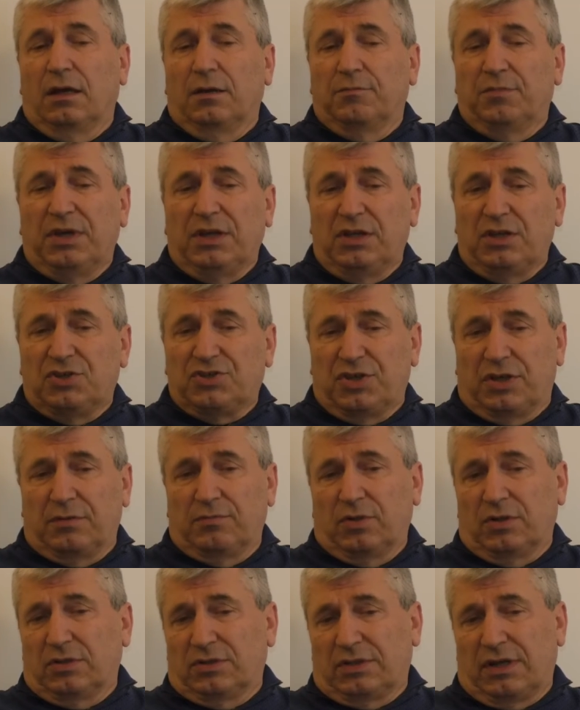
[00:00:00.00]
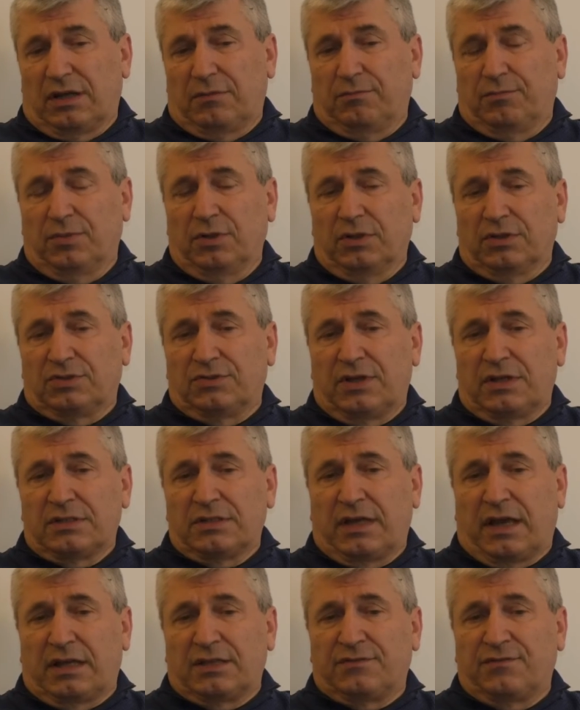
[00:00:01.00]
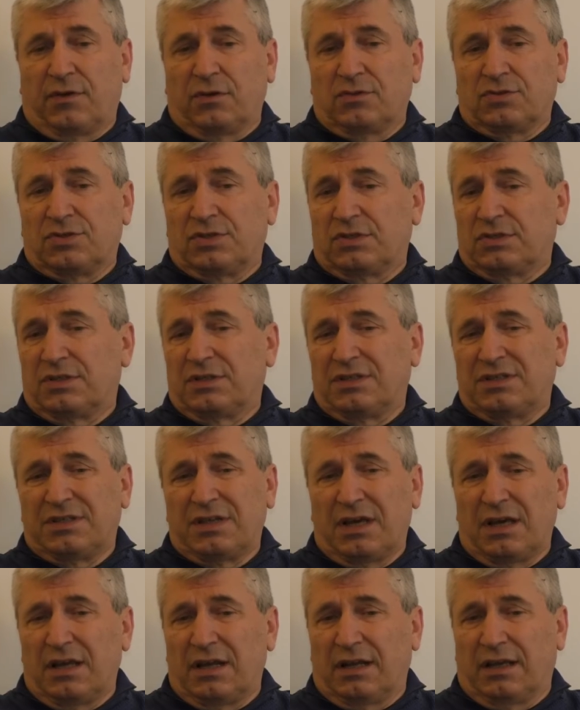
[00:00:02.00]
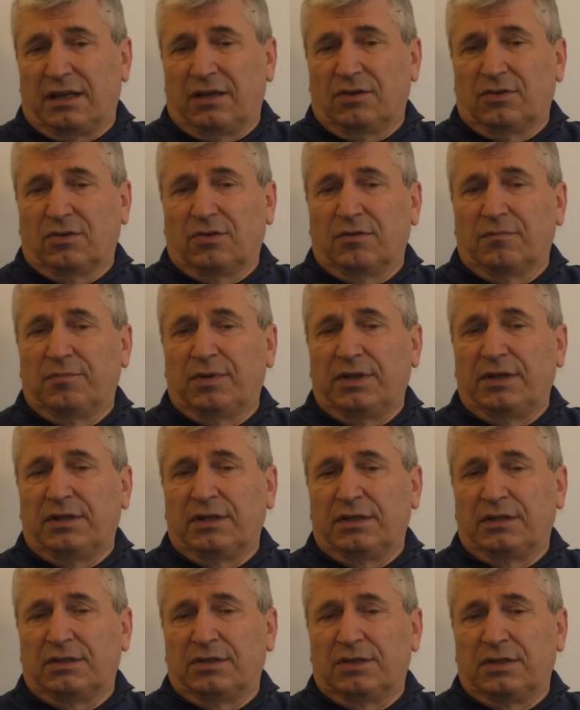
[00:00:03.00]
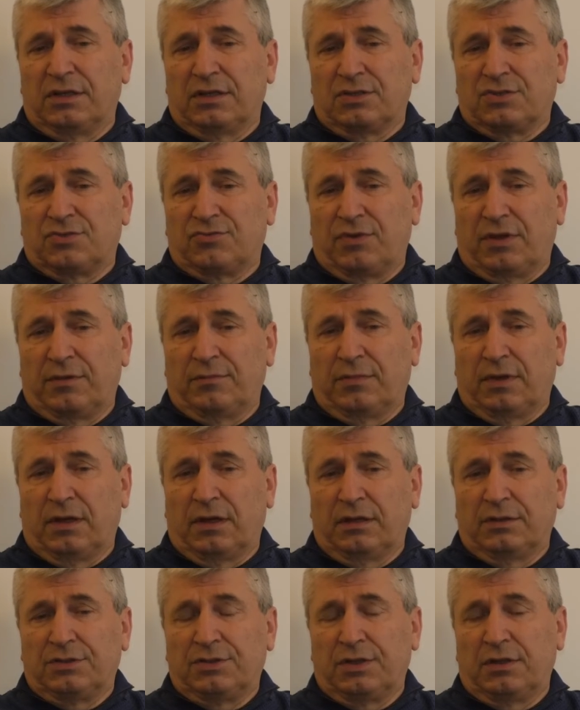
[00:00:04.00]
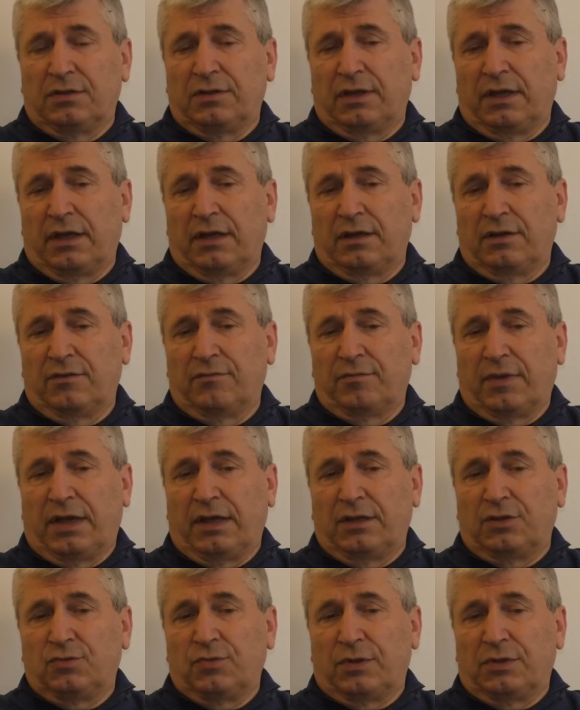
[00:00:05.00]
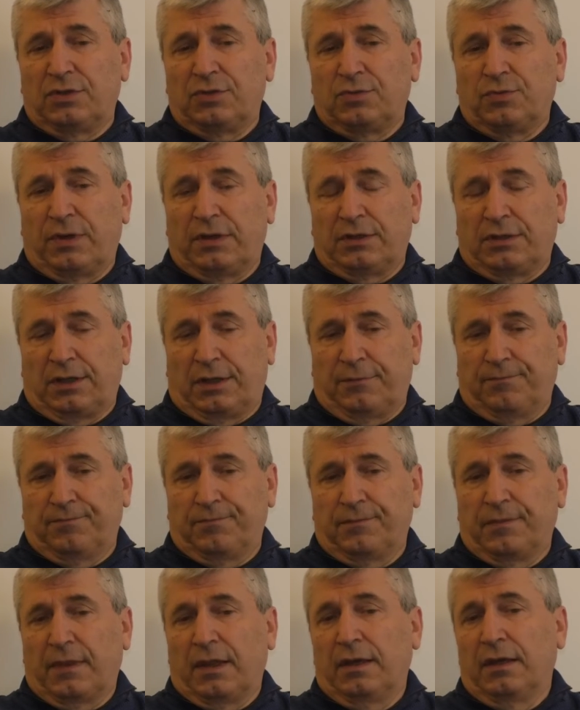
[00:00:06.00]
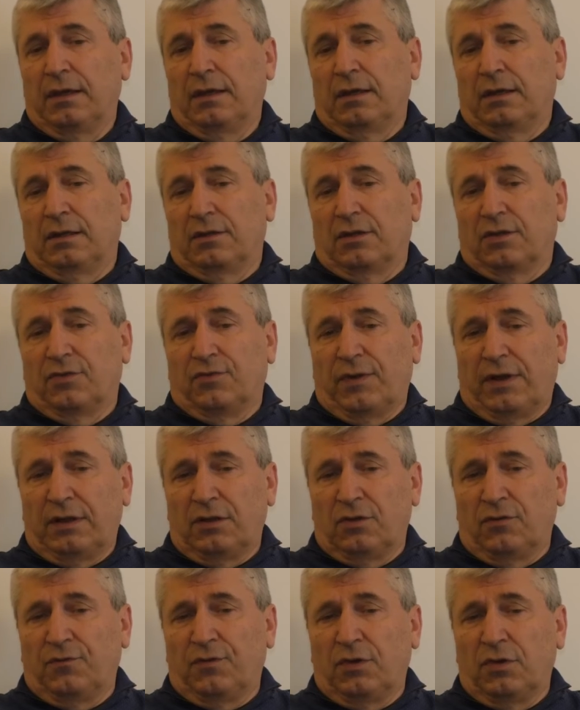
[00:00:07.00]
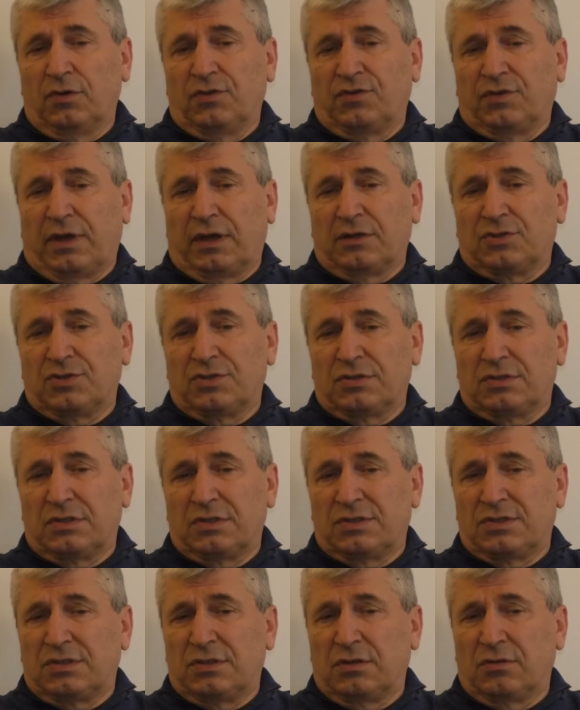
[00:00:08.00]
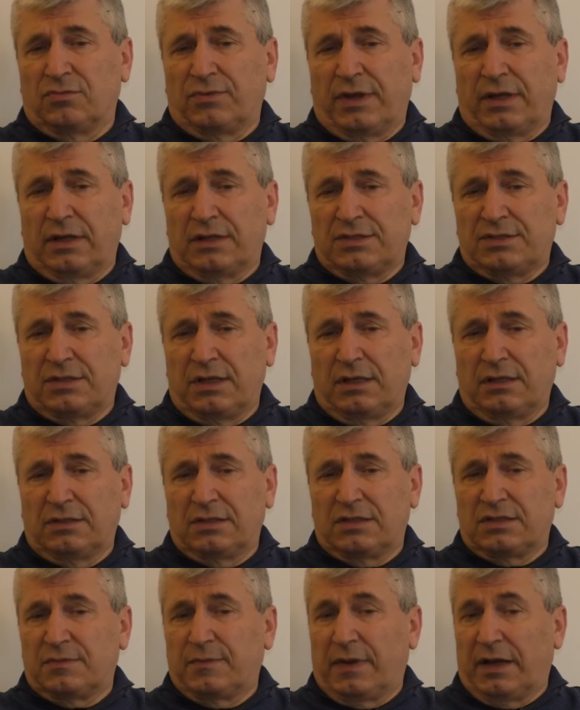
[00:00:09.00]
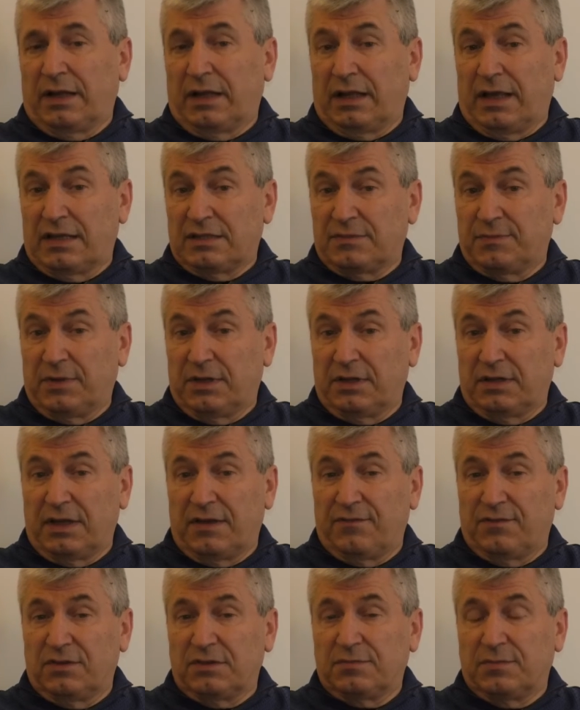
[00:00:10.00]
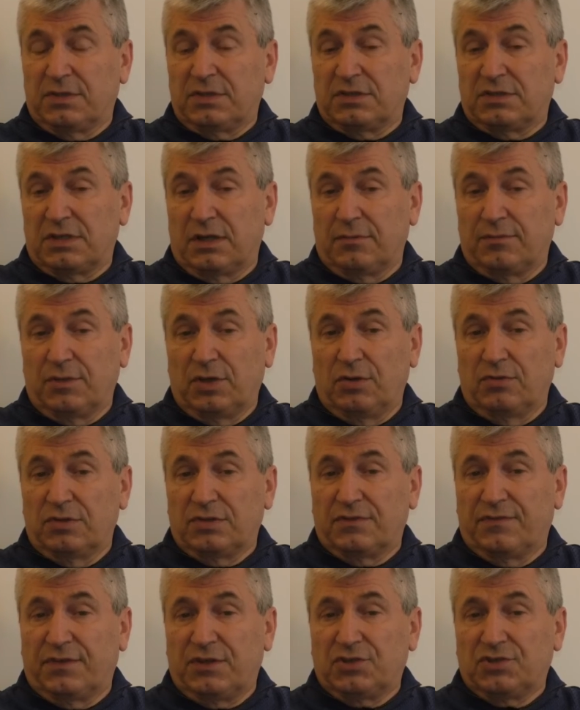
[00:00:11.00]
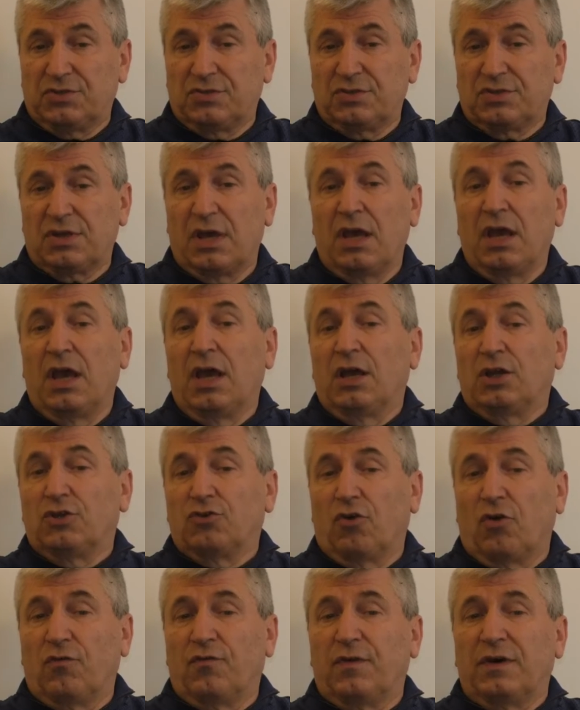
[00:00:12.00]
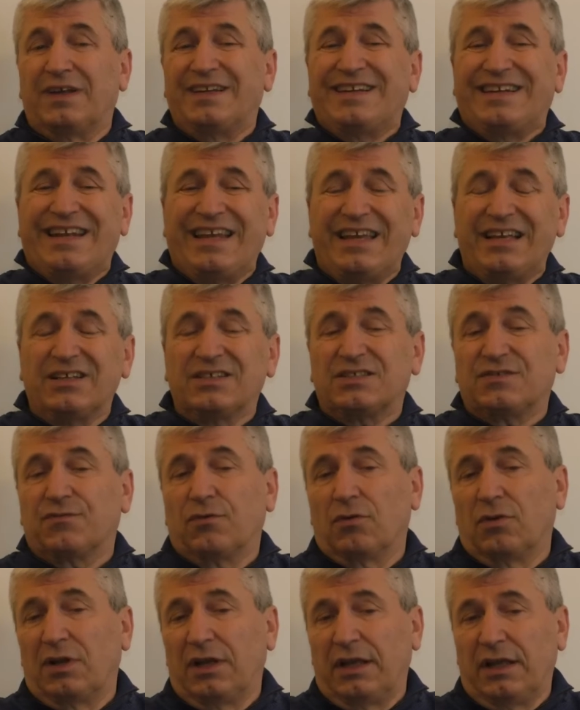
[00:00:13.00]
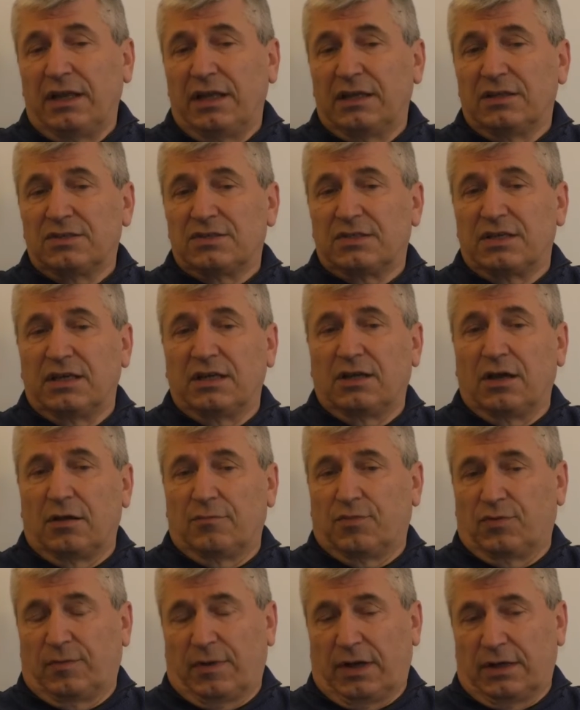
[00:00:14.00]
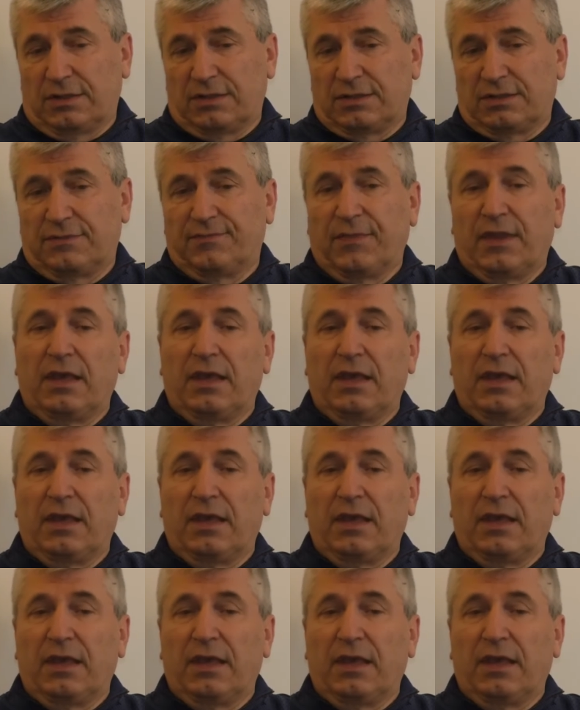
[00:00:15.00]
BTG, Bulgartransgas, focuses entirely on completing the Turk stream until the end of May 2020. The threat of US sanctions is still realistic, despite last-minute efforts by some US officials to offer deals for leniency compromise.